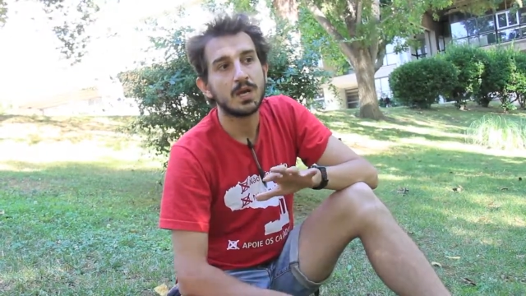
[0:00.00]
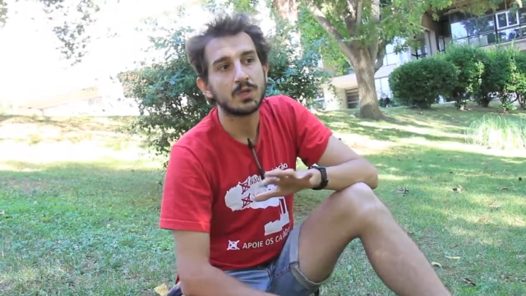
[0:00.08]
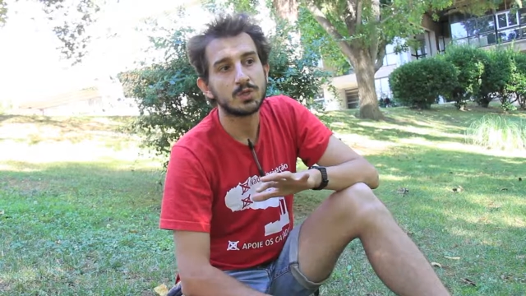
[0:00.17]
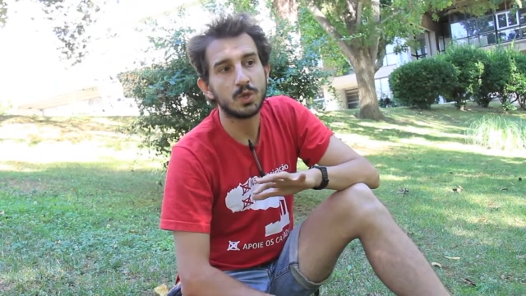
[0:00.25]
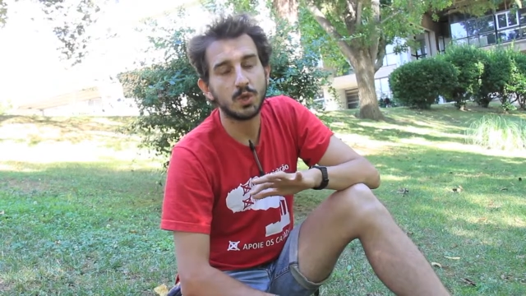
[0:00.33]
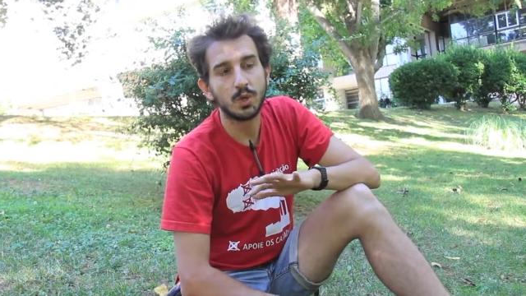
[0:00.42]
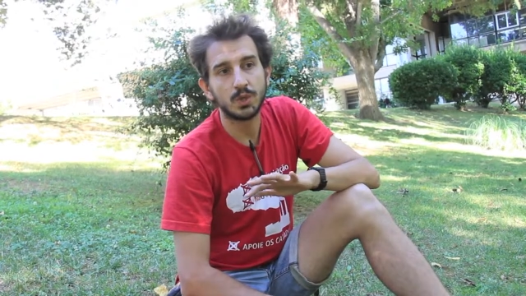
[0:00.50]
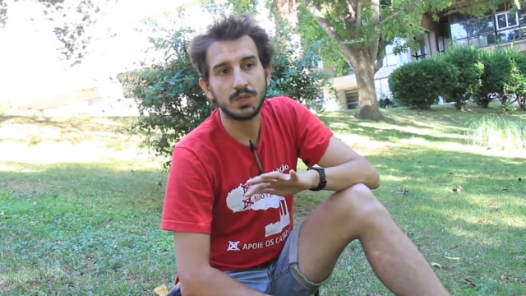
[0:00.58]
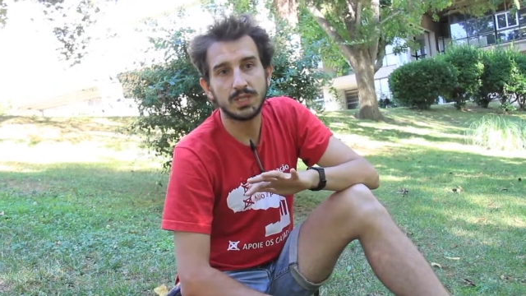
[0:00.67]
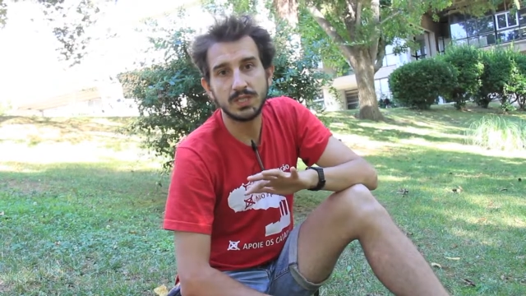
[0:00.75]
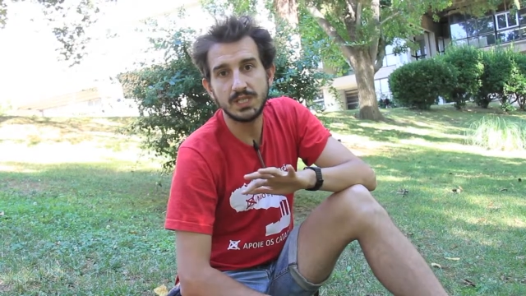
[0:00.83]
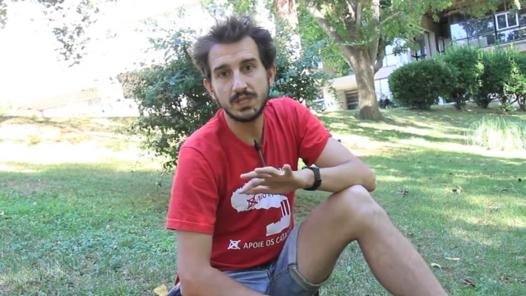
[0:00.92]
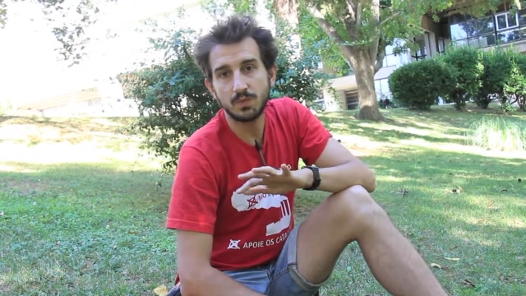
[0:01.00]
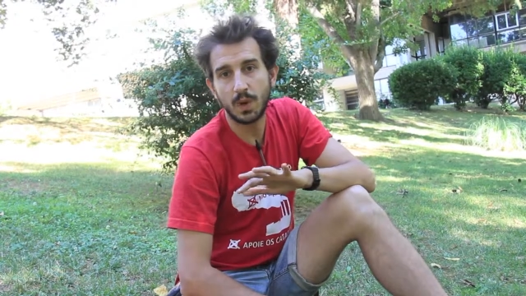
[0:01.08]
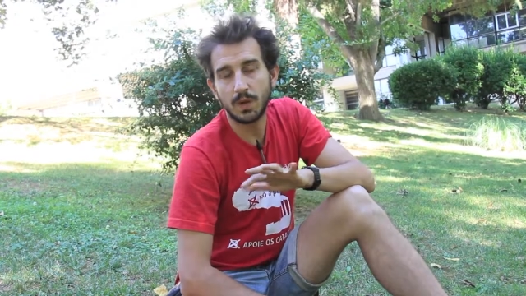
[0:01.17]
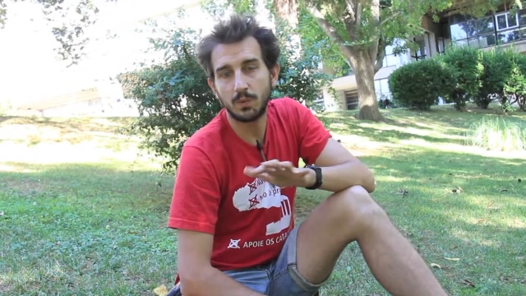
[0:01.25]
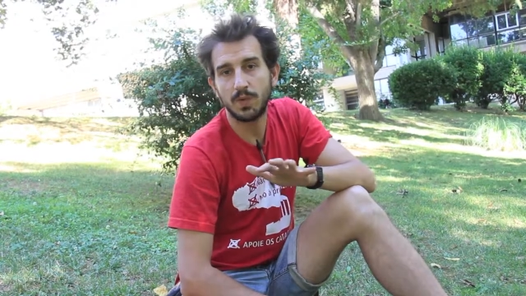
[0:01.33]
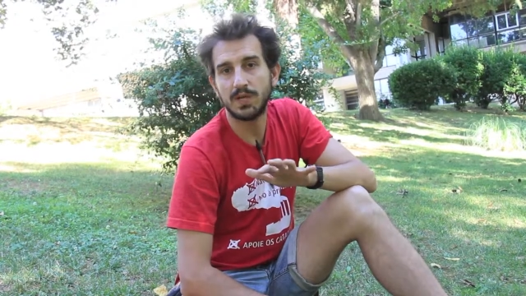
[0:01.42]
So this is
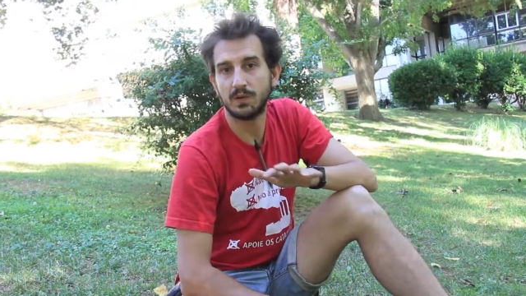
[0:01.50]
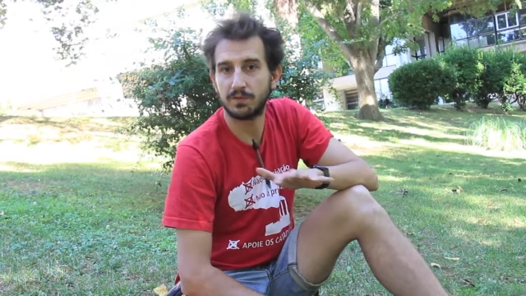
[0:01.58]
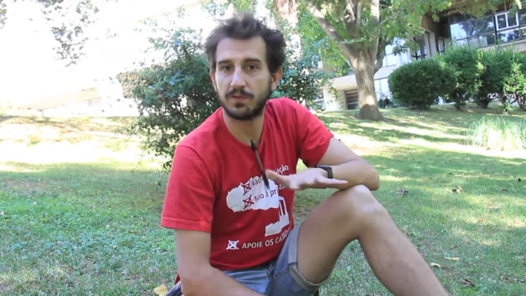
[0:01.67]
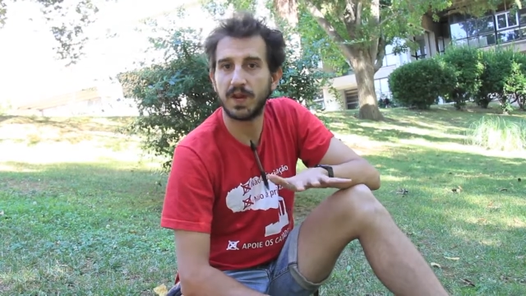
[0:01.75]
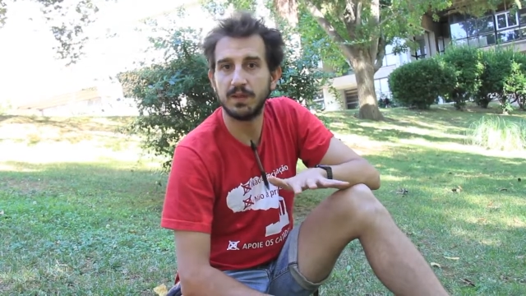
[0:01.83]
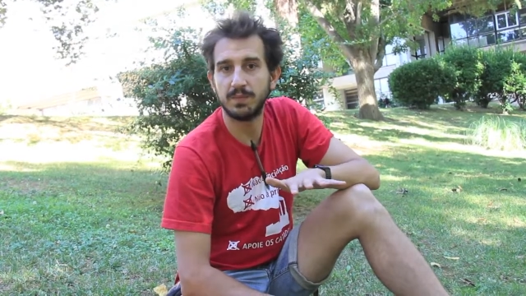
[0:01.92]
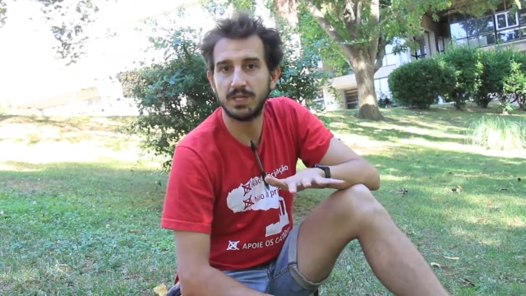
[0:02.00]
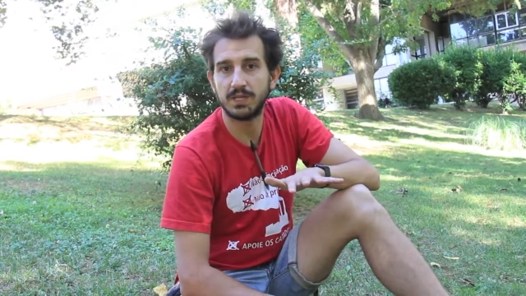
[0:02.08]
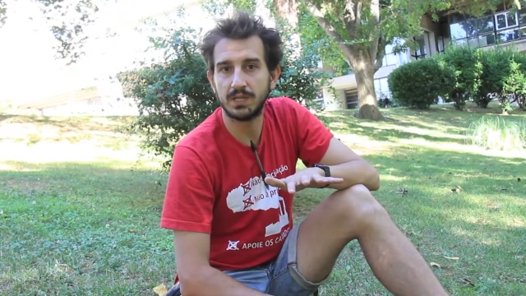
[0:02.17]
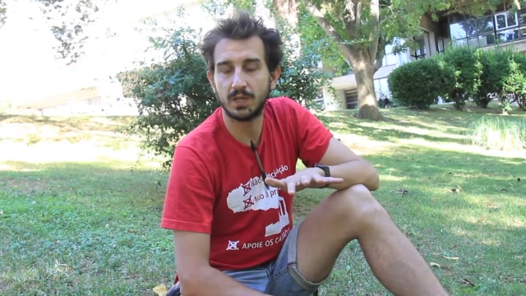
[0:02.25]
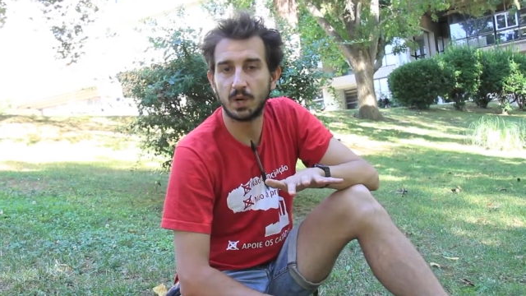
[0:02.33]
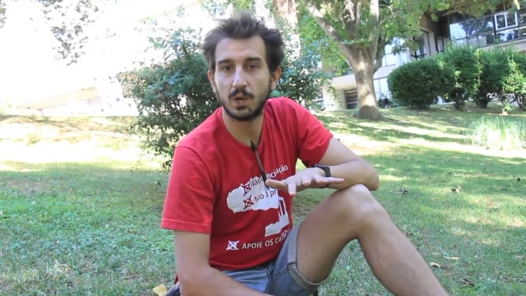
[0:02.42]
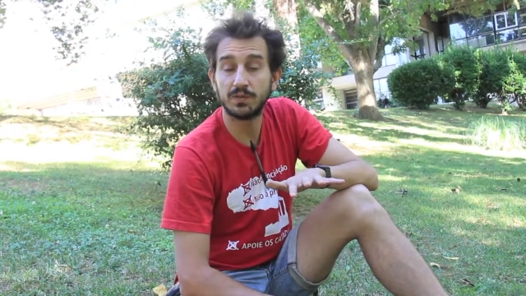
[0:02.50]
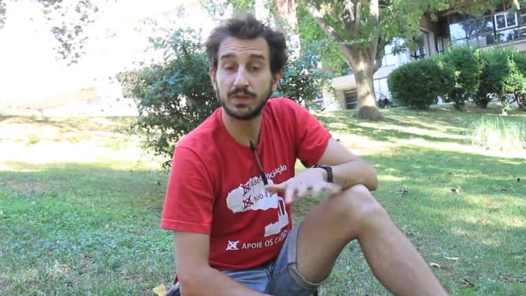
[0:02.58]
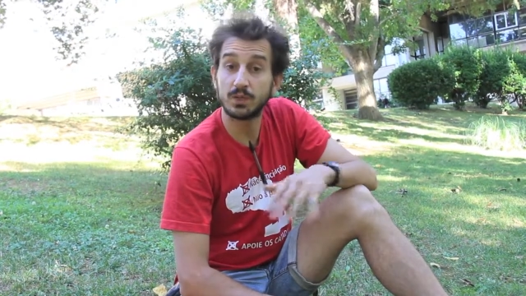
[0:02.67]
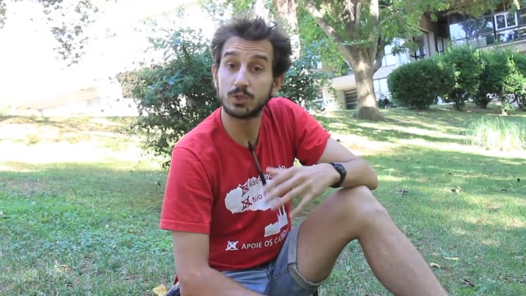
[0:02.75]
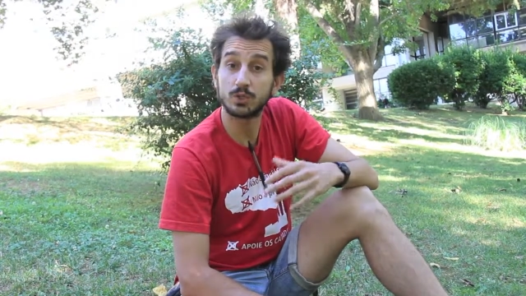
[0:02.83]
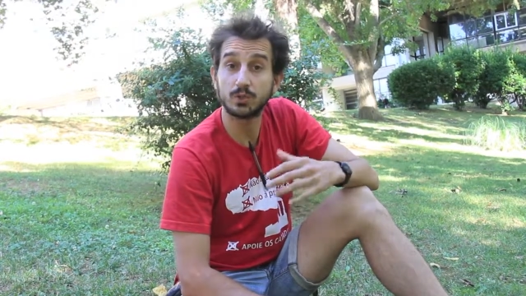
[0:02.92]
one way of framing Degrowth,
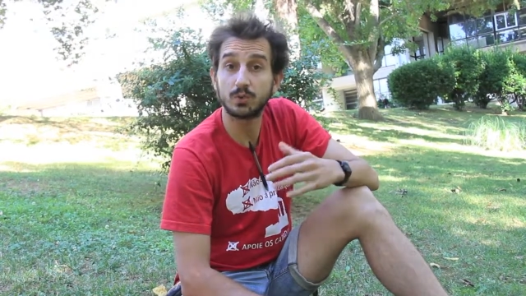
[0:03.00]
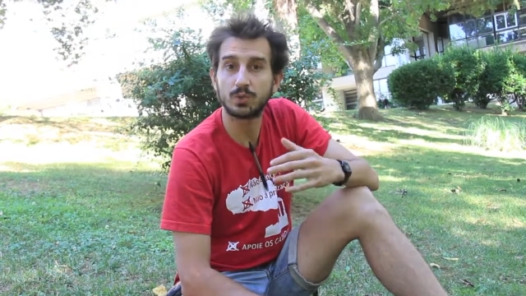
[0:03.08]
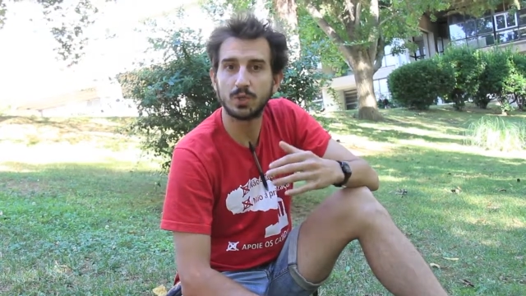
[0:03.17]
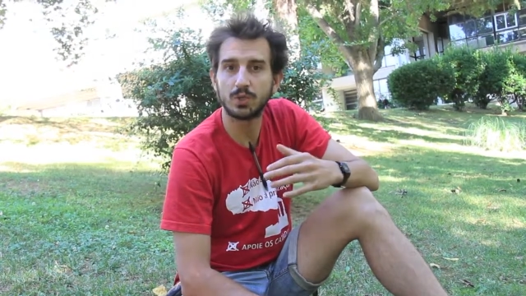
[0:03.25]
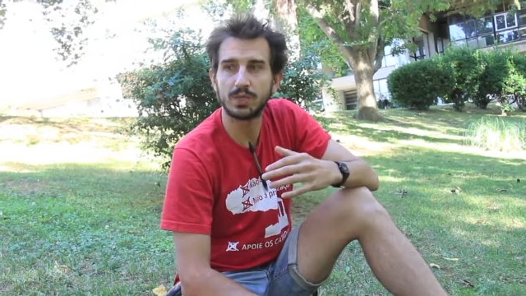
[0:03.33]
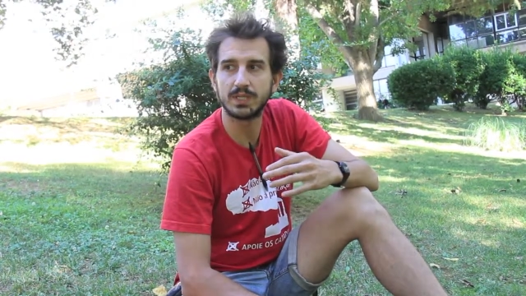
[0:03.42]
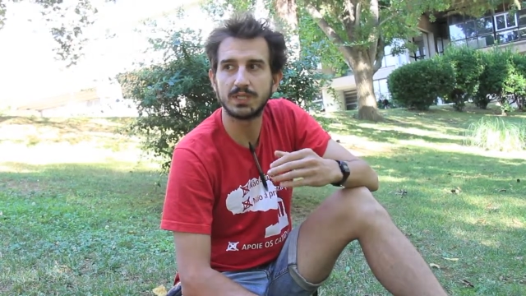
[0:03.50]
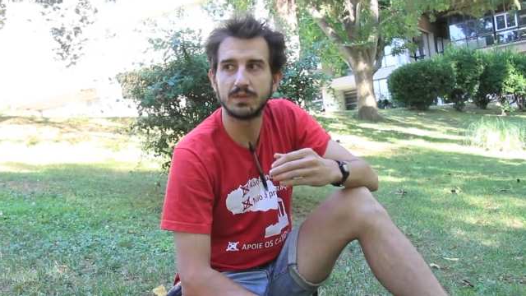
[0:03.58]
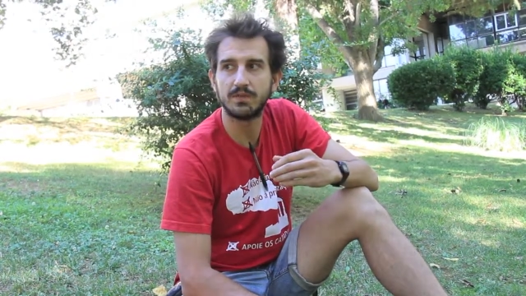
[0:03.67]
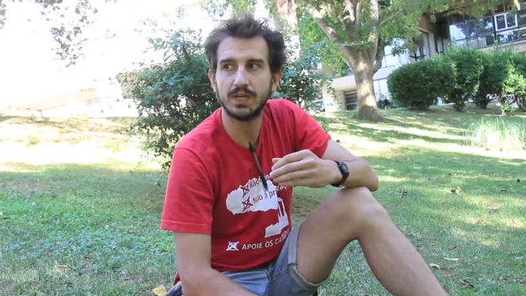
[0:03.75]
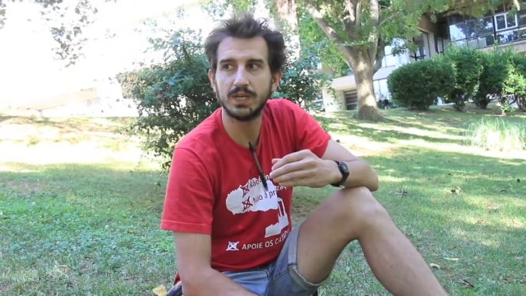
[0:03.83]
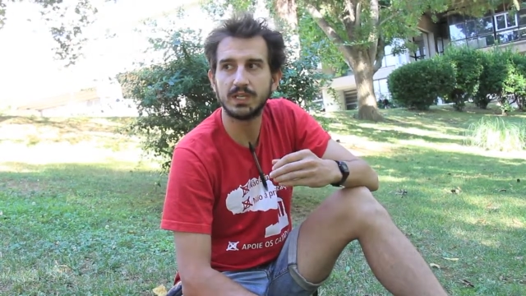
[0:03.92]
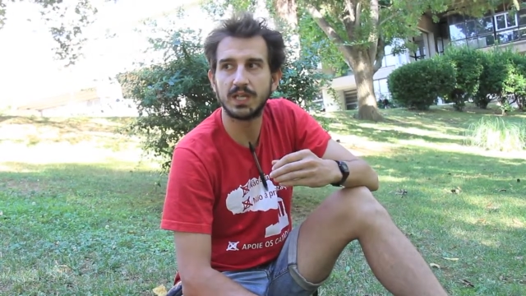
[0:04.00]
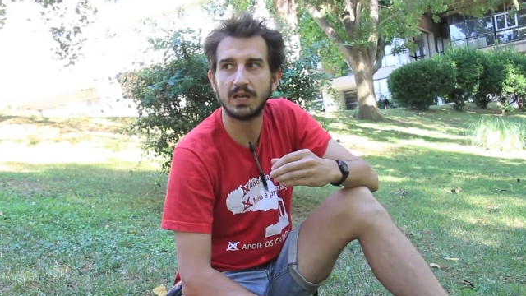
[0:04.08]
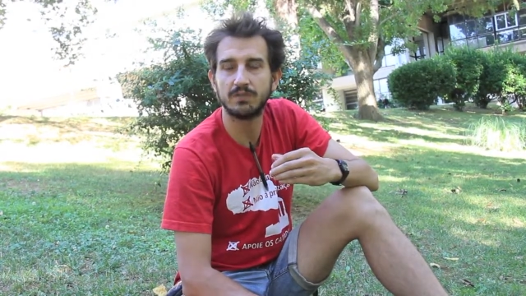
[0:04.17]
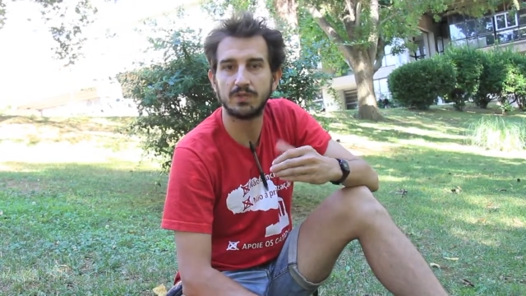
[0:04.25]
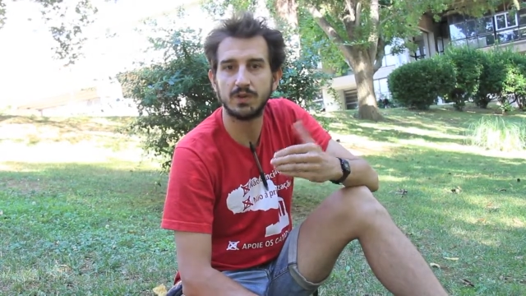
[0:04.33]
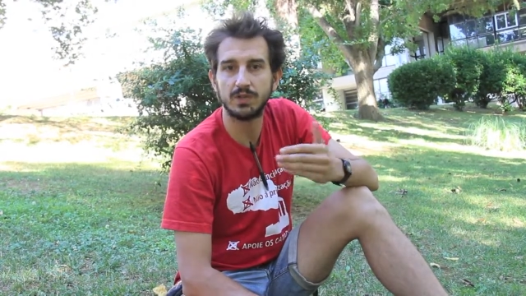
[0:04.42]
and also to show that it's a very
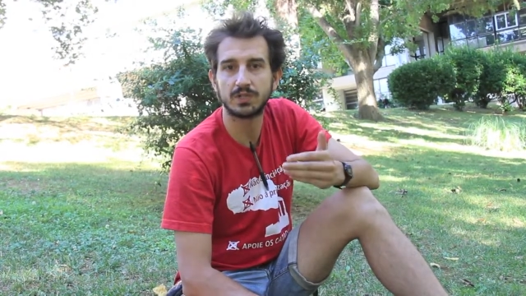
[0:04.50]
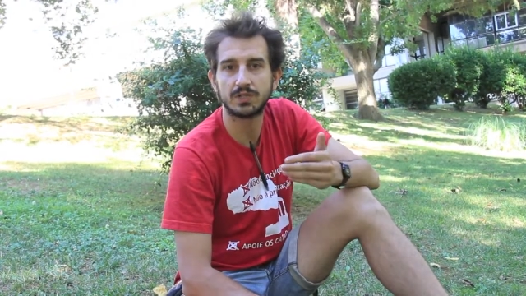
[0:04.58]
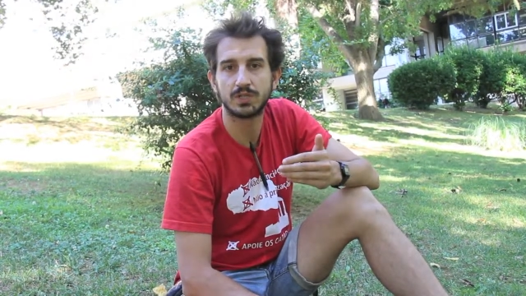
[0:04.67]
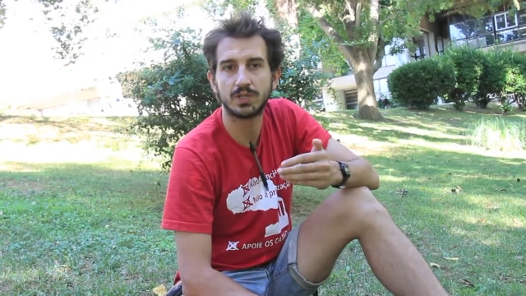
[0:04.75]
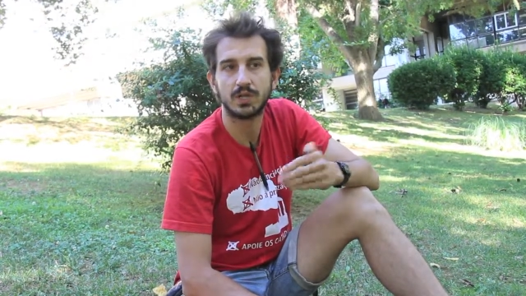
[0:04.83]
diverse